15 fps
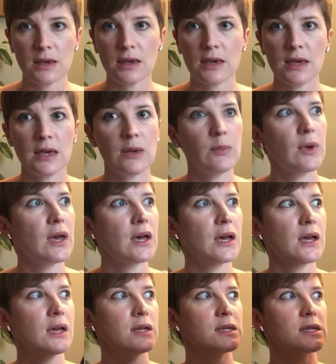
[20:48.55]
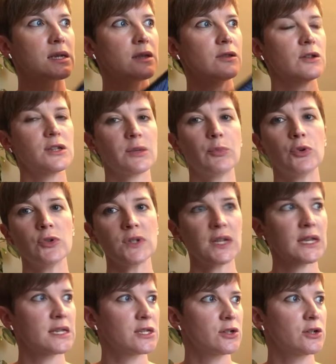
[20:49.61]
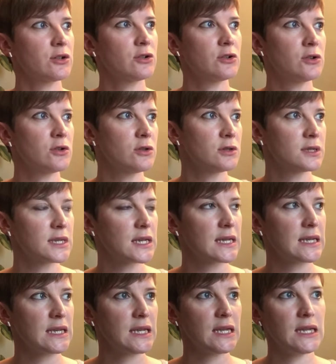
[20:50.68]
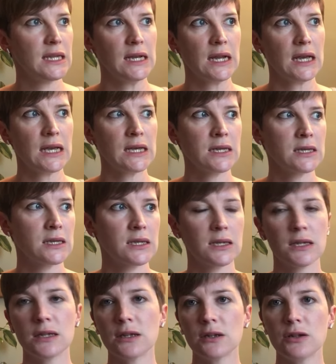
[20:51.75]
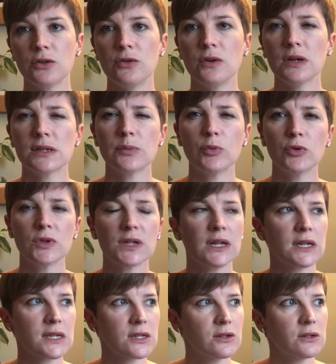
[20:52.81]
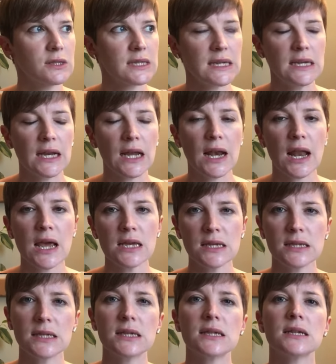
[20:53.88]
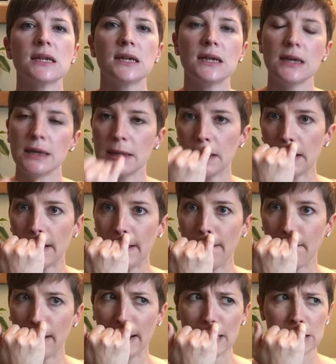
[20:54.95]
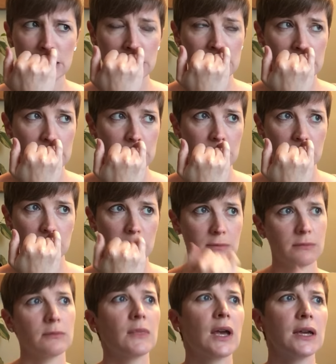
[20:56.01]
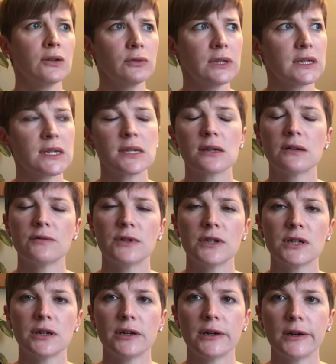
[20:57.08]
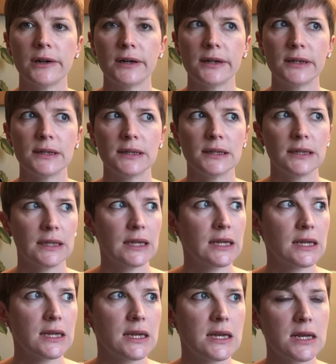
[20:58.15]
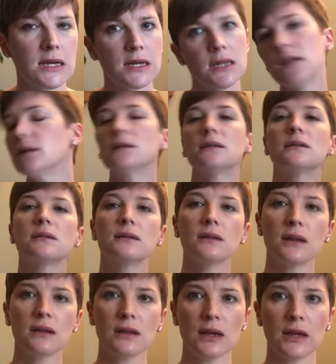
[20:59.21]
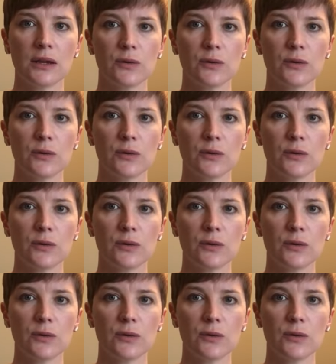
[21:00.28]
And there's a podcaster called Ina, who has a podcast called Ina Knits. And I only discovered her in, I think